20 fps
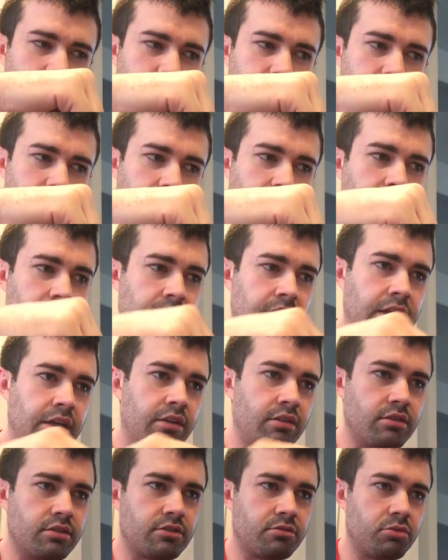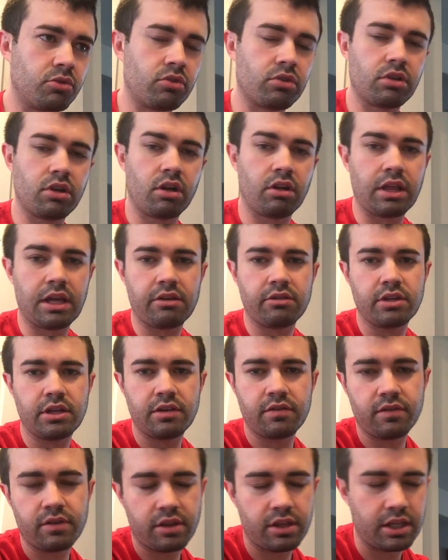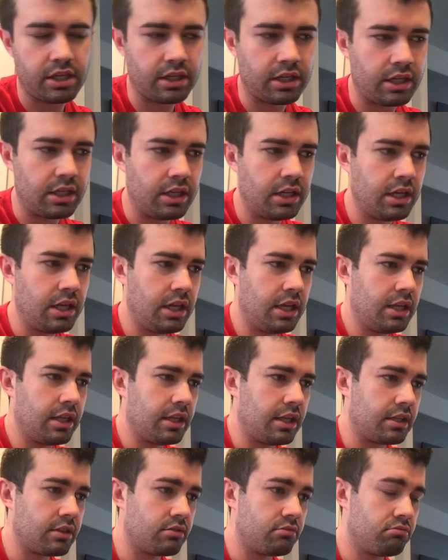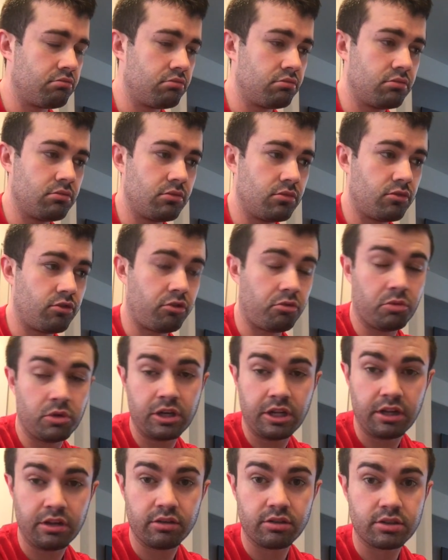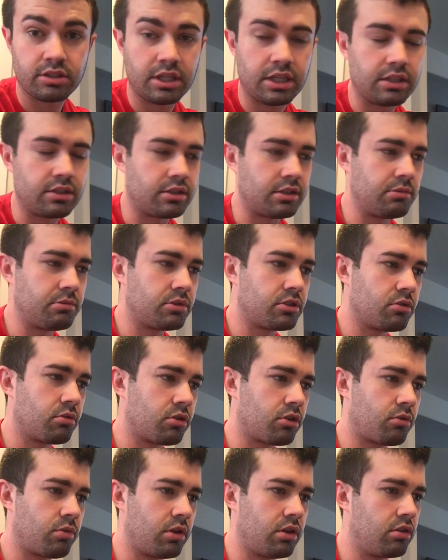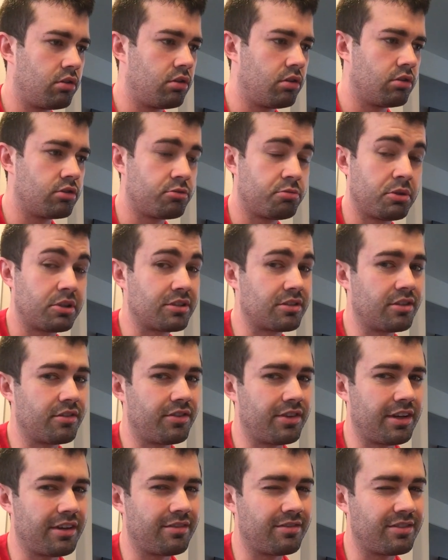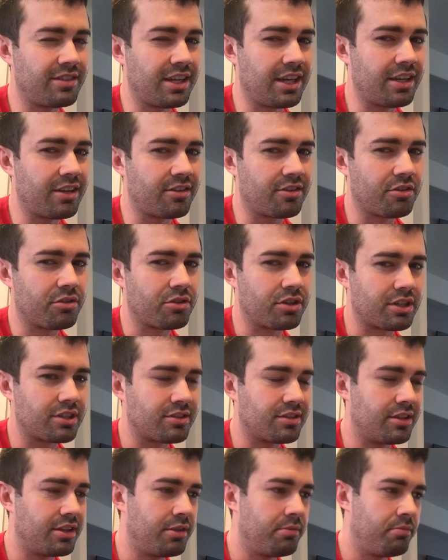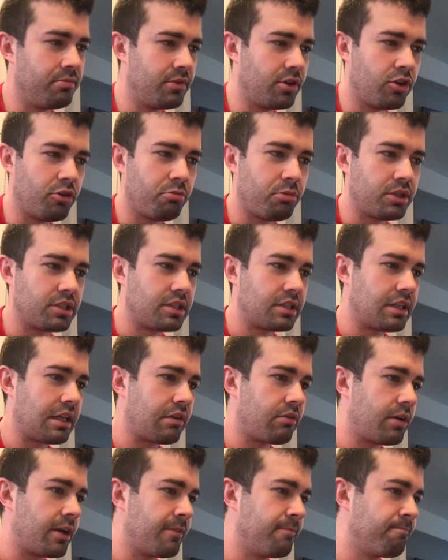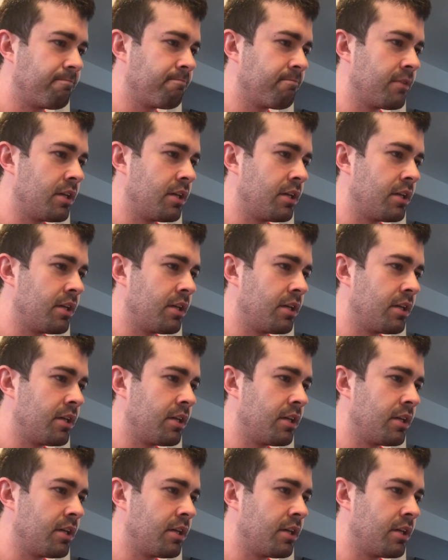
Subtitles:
sit it in there and smooth it all out and everything. And that, from what I understand, seems to work well, especially if you have diatorics in them. Hope I said that right.